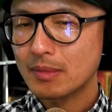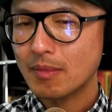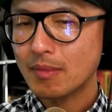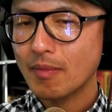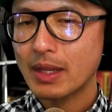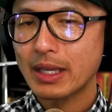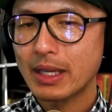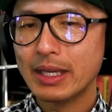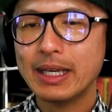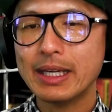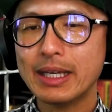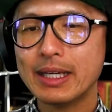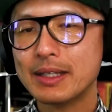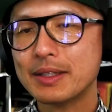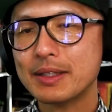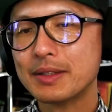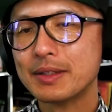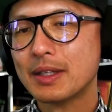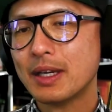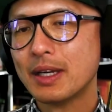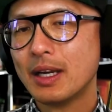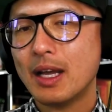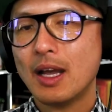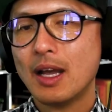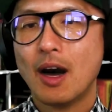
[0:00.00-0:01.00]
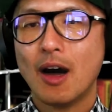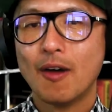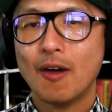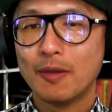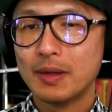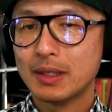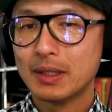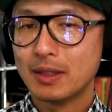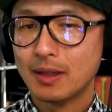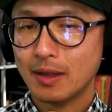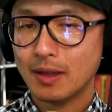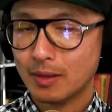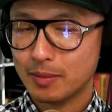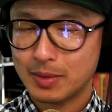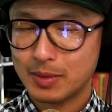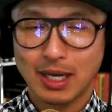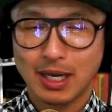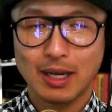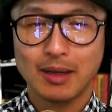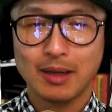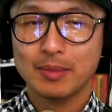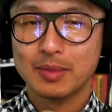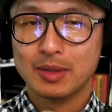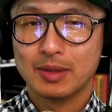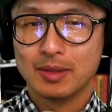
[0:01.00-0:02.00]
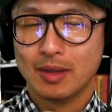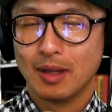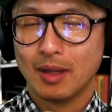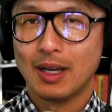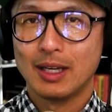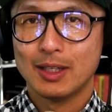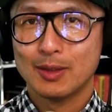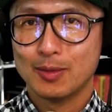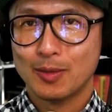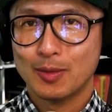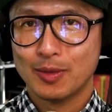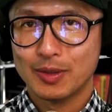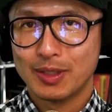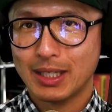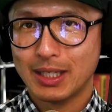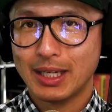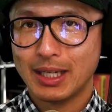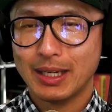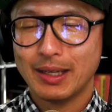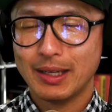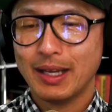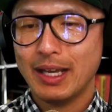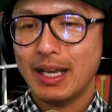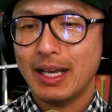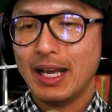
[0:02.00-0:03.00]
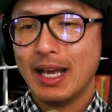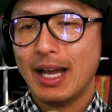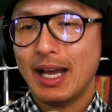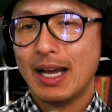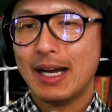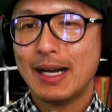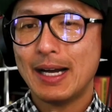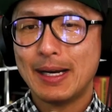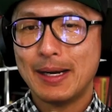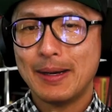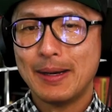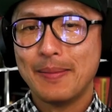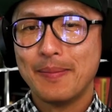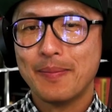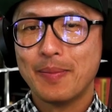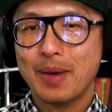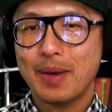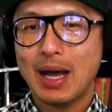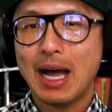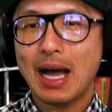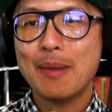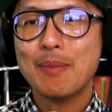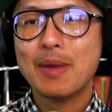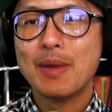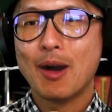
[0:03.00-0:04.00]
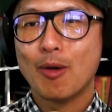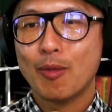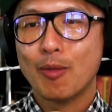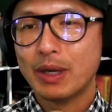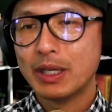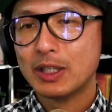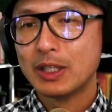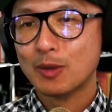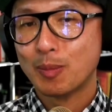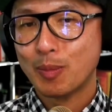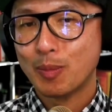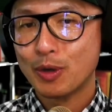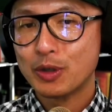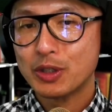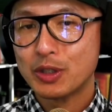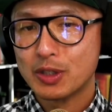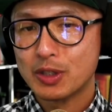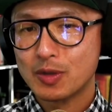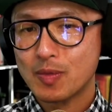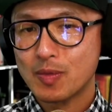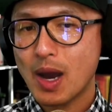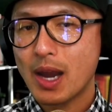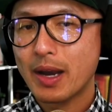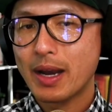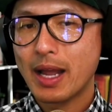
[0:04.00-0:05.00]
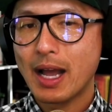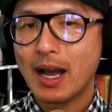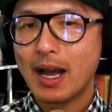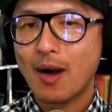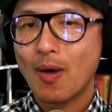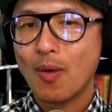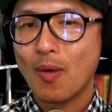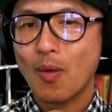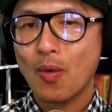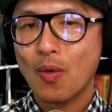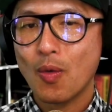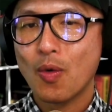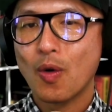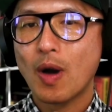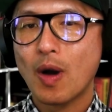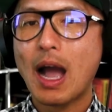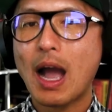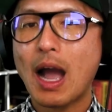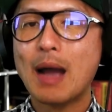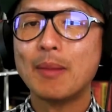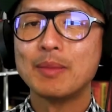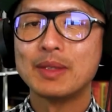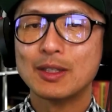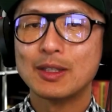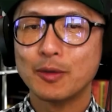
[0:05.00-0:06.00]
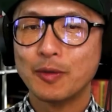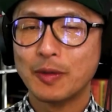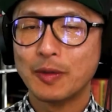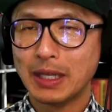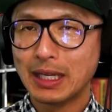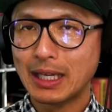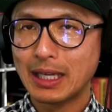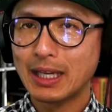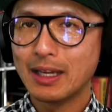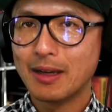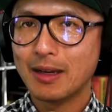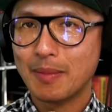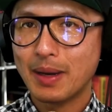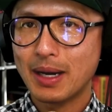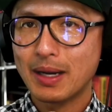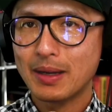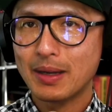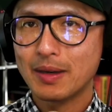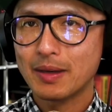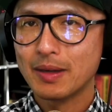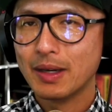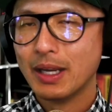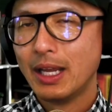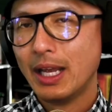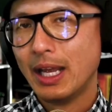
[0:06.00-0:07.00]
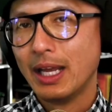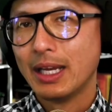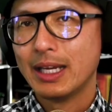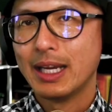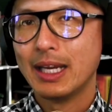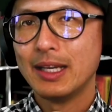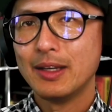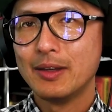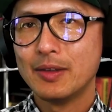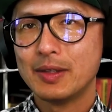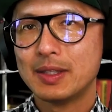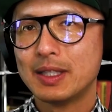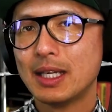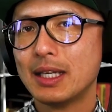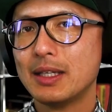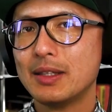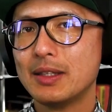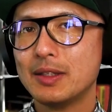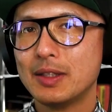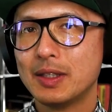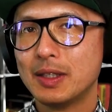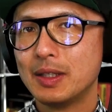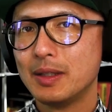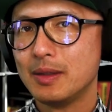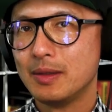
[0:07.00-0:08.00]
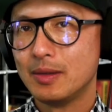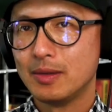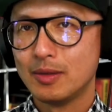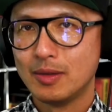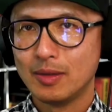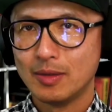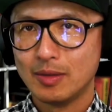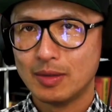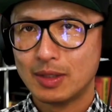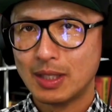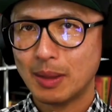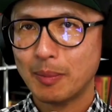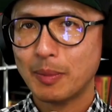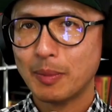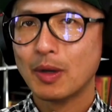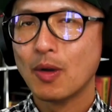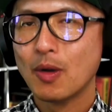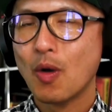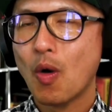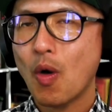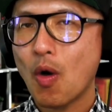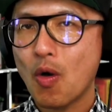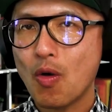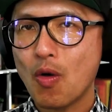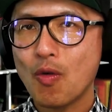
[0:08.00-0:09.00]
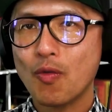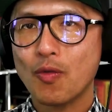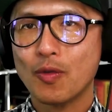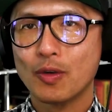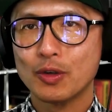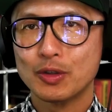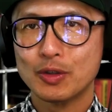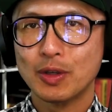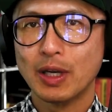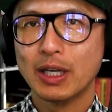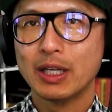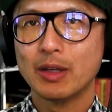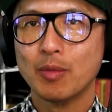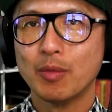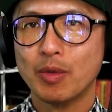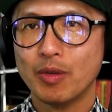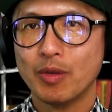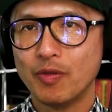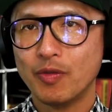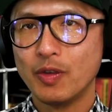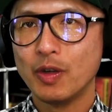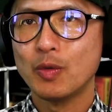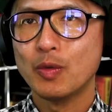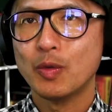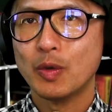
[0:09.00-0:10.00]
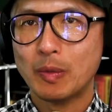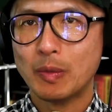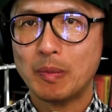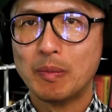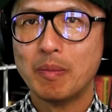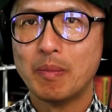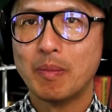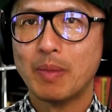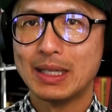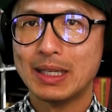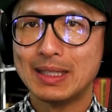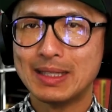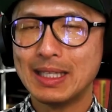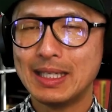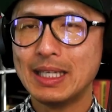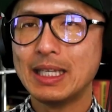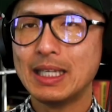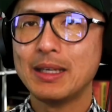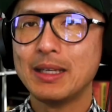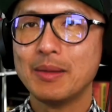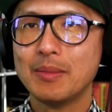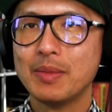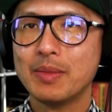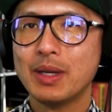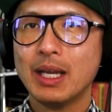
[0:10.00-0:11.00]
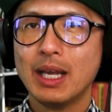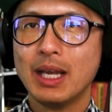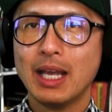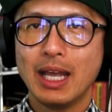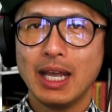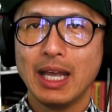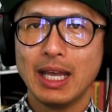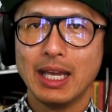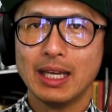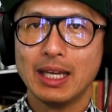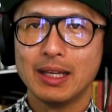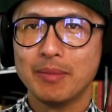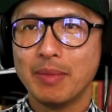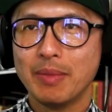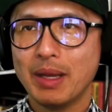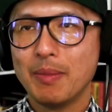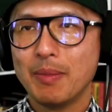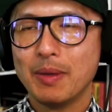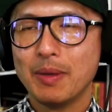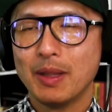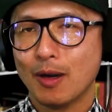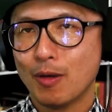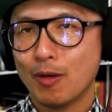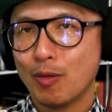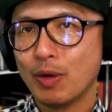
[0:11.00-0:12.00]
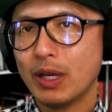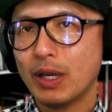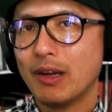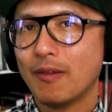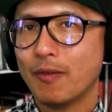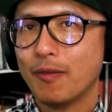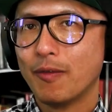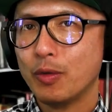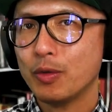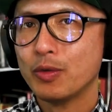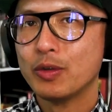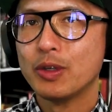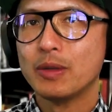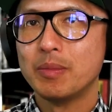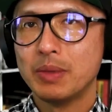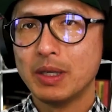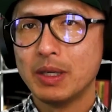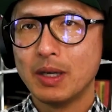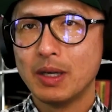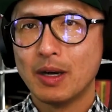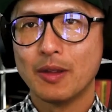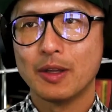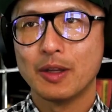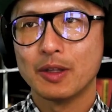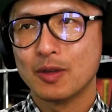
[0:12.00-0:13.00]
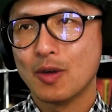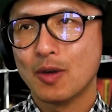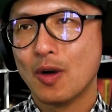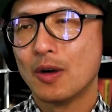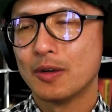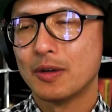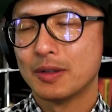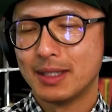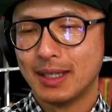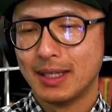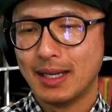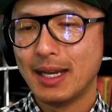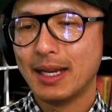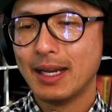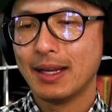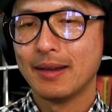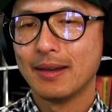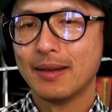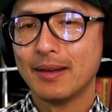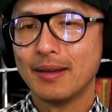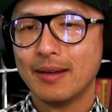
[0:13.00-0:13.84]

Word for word: is oftentimes clients will say, um, I'm not ready to purchase right now, or I'm still thinking about it. Can you send something over so I can review it with my team and maybe the creative who couldn't be on this call today?